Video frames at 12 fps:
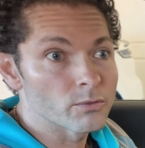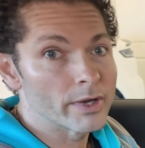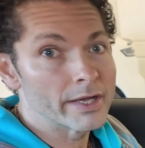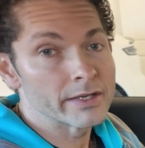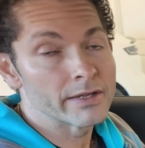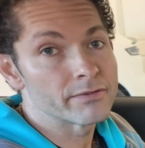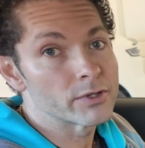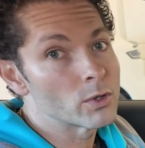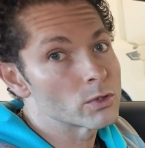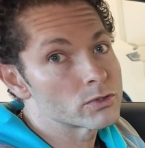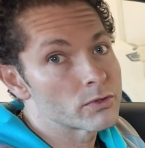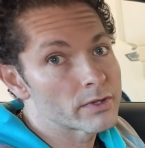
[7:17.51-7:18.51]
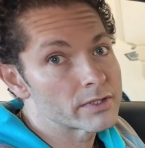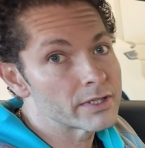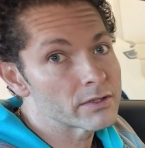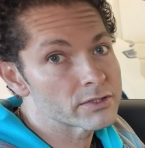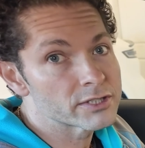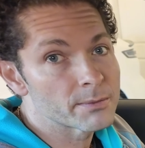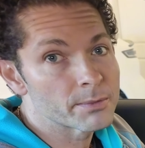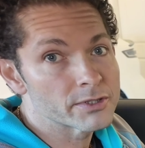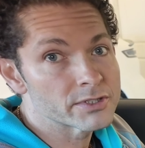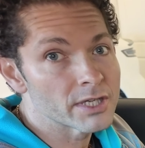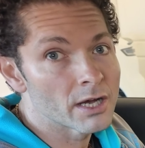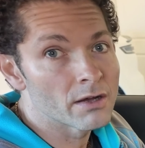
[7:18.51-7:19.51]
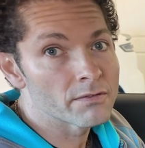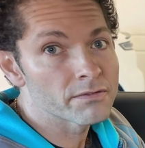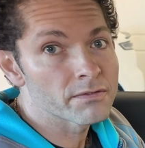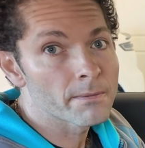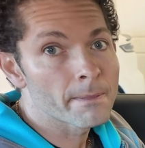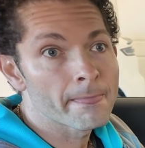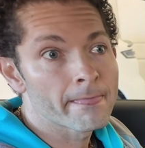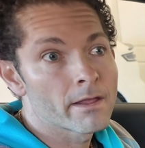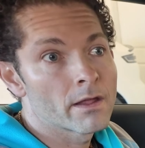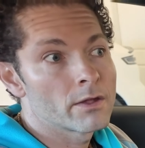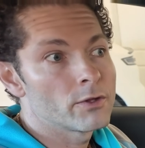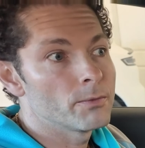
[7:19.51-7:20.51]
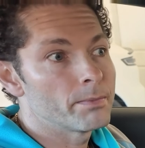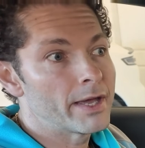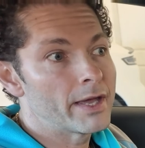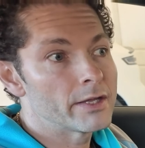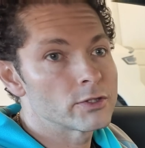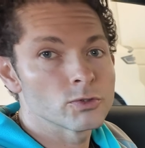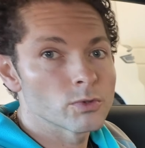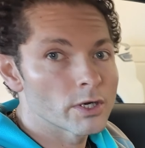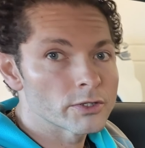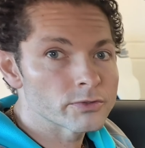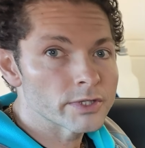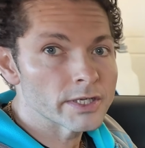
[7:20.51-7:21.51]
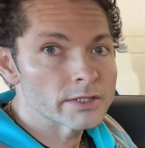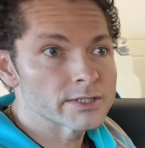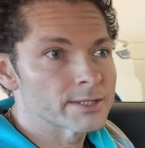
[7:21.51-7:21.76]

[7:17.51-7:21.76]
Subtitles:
When if you go to the dealership yourself, you pay $200.